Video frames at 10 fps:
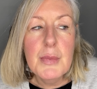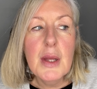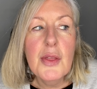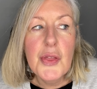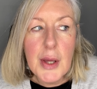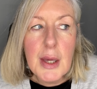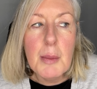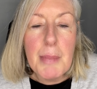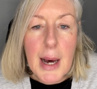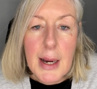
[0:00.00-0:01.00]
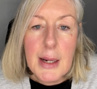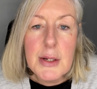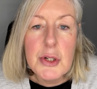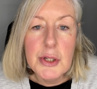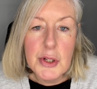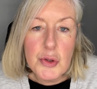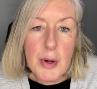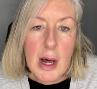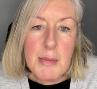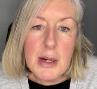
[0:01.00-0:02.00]
think back to the
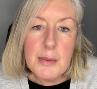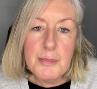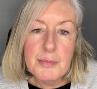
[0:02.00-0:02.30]
drama.